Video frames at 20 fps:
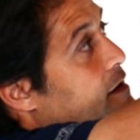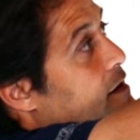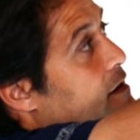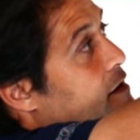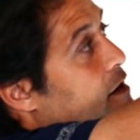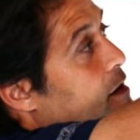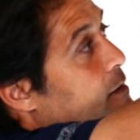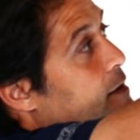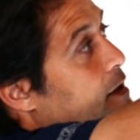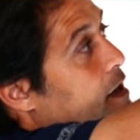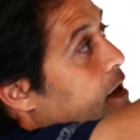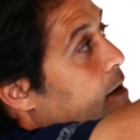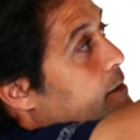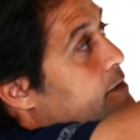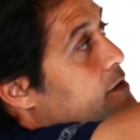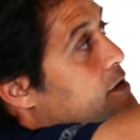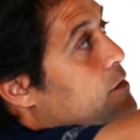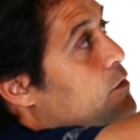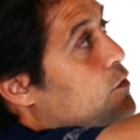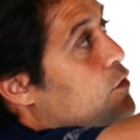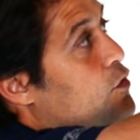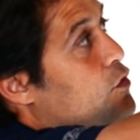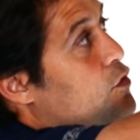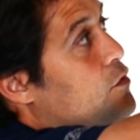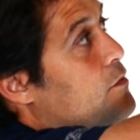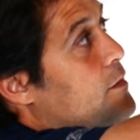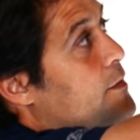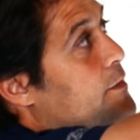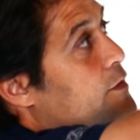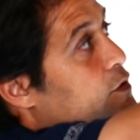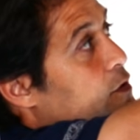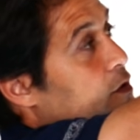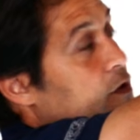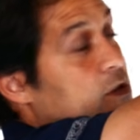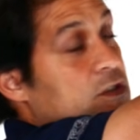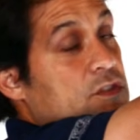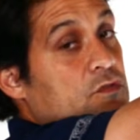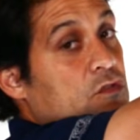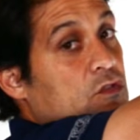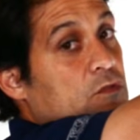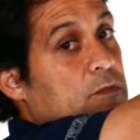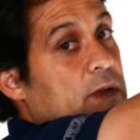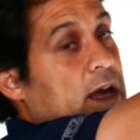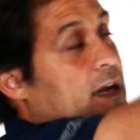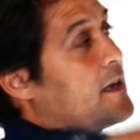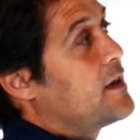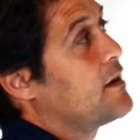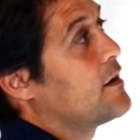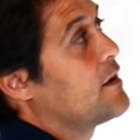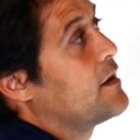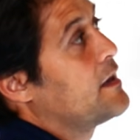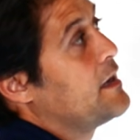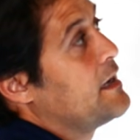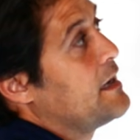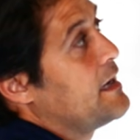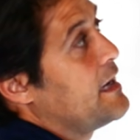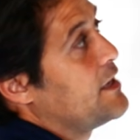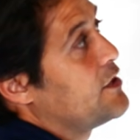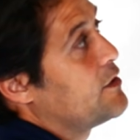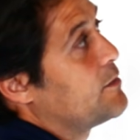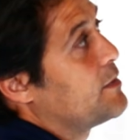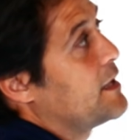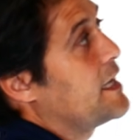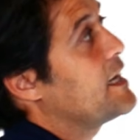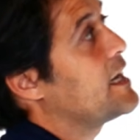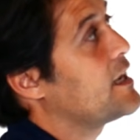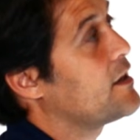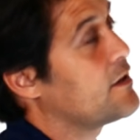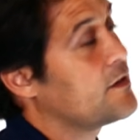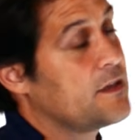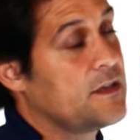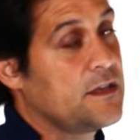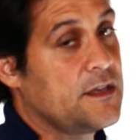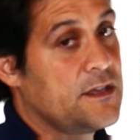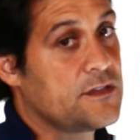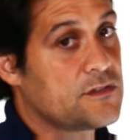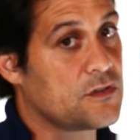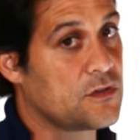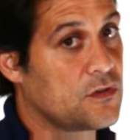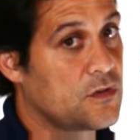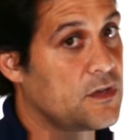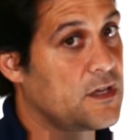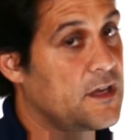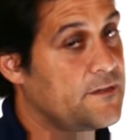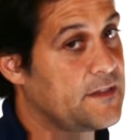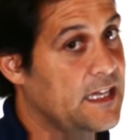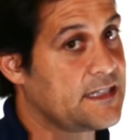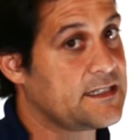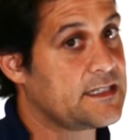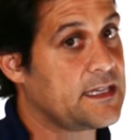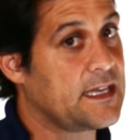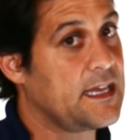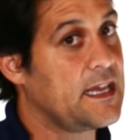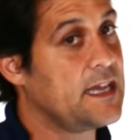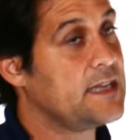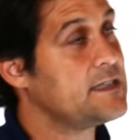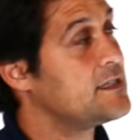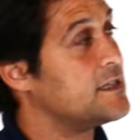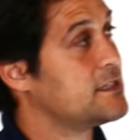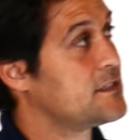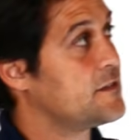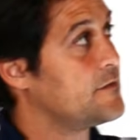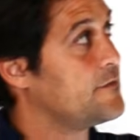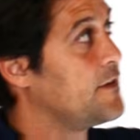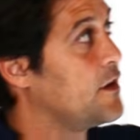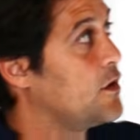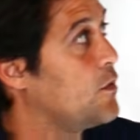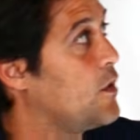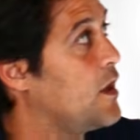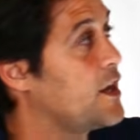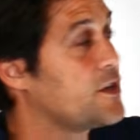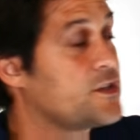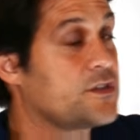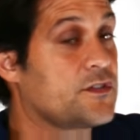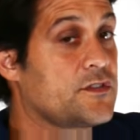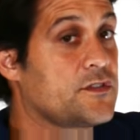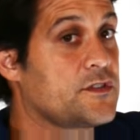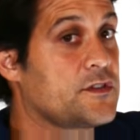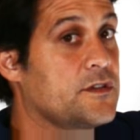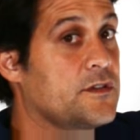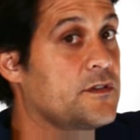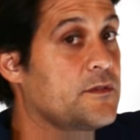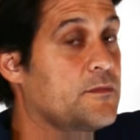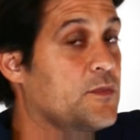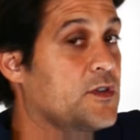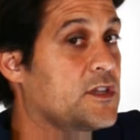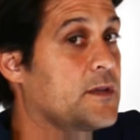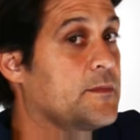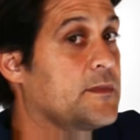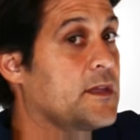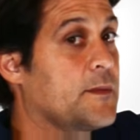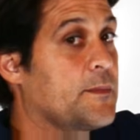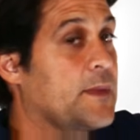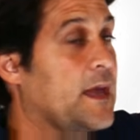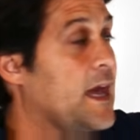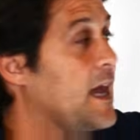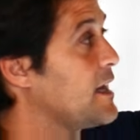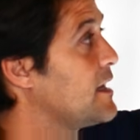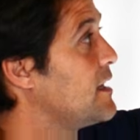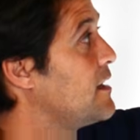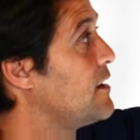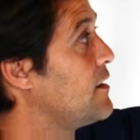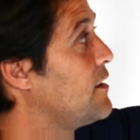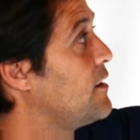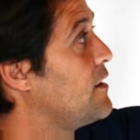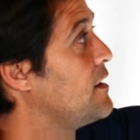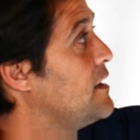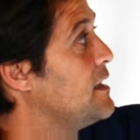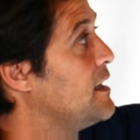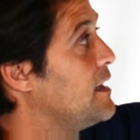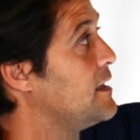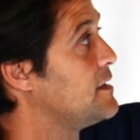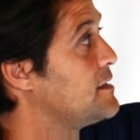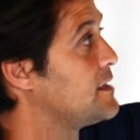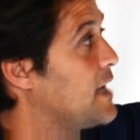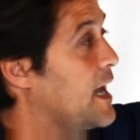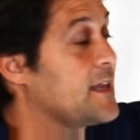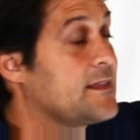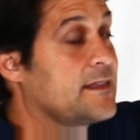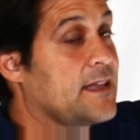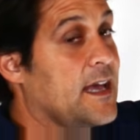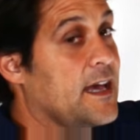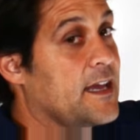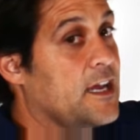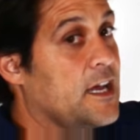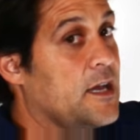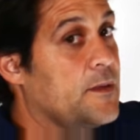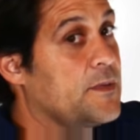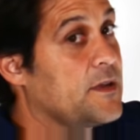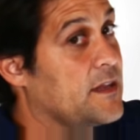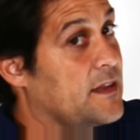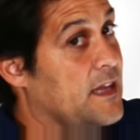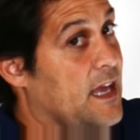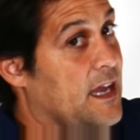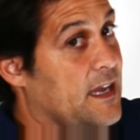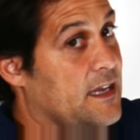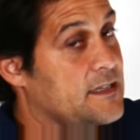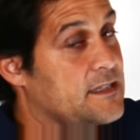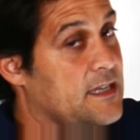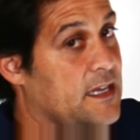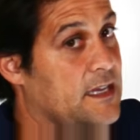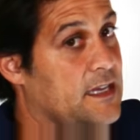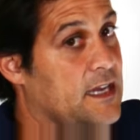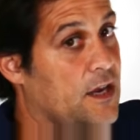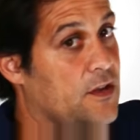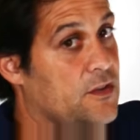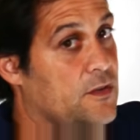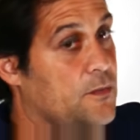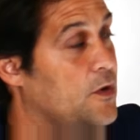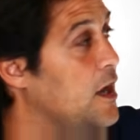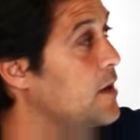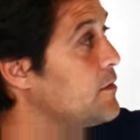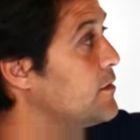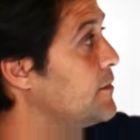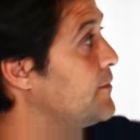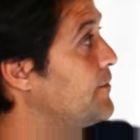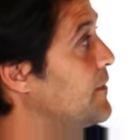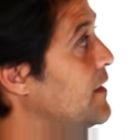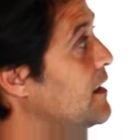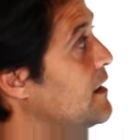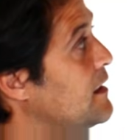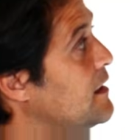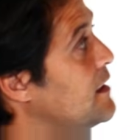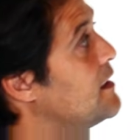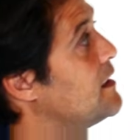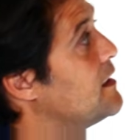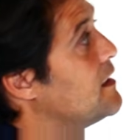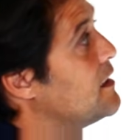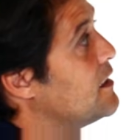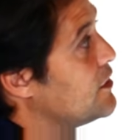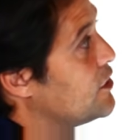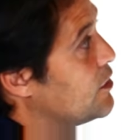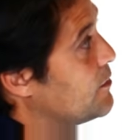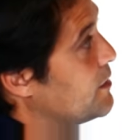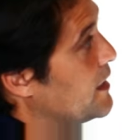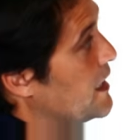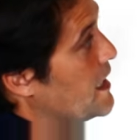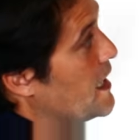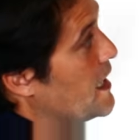there becomes some room in between the screw back here and your blade iron. So if that's the case, get some felt washers, put them in the back here, tighten that up, and that can take care of the problem. Your blade